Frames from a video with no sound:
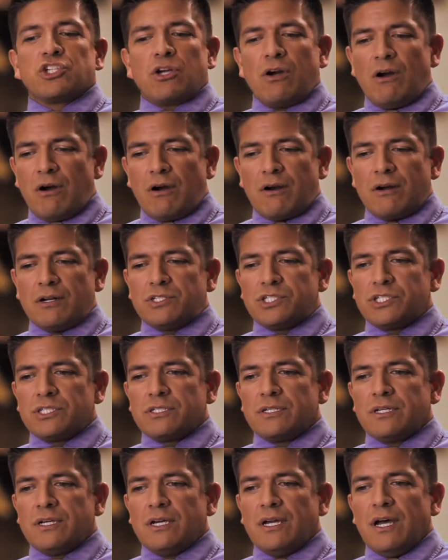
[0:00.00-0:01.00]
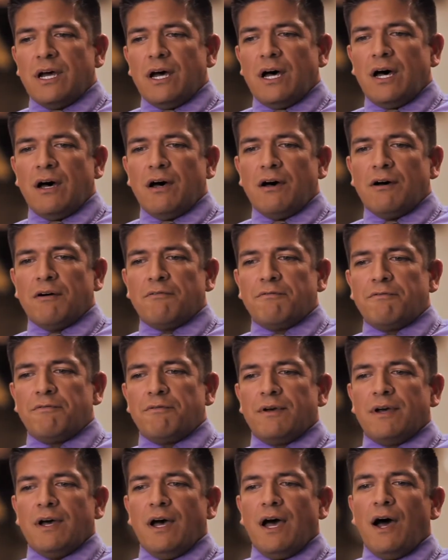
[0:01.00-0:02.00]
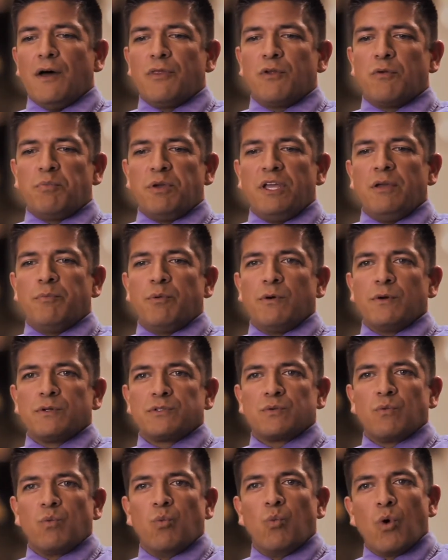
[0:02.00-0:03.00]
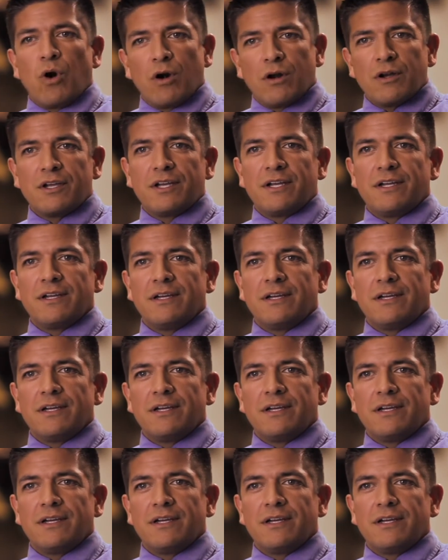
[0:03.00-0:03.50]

charge of other people's work,